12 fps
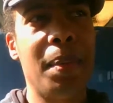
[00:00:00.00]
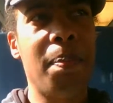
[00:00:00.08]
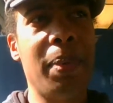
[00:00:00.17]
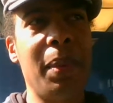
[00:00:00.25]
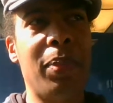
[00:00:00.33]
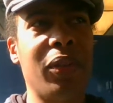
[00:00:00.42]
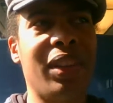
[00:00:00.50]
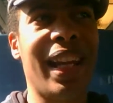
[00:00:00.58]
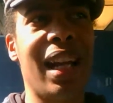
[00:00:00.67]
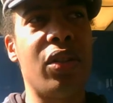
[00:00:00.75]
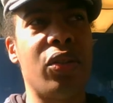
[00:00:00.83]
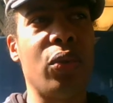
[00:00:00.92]
people
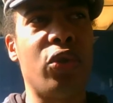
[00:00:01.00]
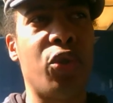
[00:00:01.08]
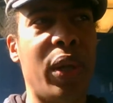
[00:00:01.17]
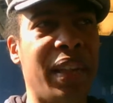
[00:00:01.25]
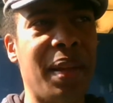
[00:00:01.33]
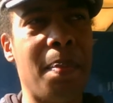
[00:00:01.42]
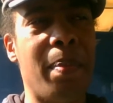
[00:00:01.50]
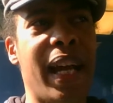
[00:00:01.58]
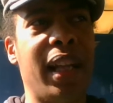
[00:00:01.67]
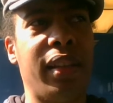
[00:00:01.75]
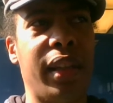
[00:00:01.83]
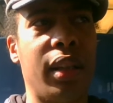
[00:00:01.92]
tend to treat them
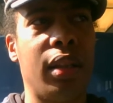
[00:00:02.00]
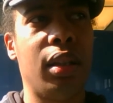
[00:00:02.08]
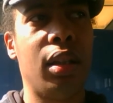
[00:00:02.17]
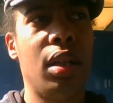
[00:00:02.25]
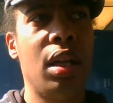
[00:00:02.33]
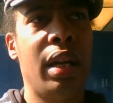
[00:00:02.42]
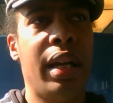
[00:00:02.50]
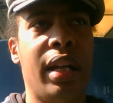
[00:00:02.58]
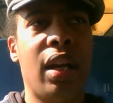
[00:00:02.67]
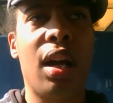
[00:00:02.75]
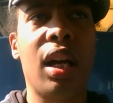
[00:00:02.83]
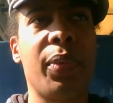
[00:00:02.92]
badly and
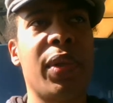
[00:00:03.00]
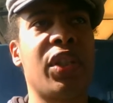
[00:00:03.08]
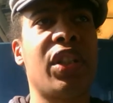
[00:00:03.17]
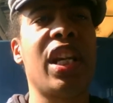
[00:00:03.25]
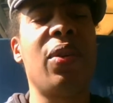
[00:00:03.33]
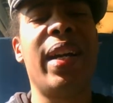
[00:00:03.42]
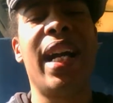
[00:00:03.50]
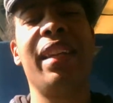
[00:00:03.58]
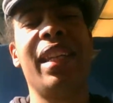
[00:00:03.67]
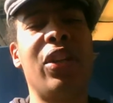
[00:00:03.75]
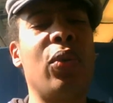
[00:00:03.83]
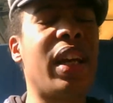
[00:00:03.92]
others say, well,
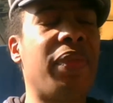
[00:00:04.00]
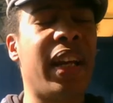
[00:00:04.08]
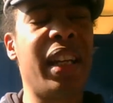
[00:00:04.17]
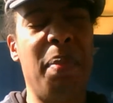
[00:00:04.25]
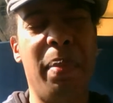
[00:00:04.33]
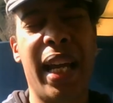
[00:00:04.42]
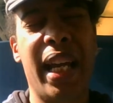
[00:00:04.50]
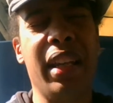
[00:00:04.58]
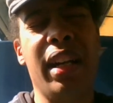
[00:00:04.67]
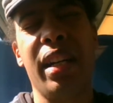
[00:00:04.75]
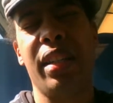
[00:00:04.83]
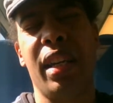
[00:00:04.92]
they don't have any manners,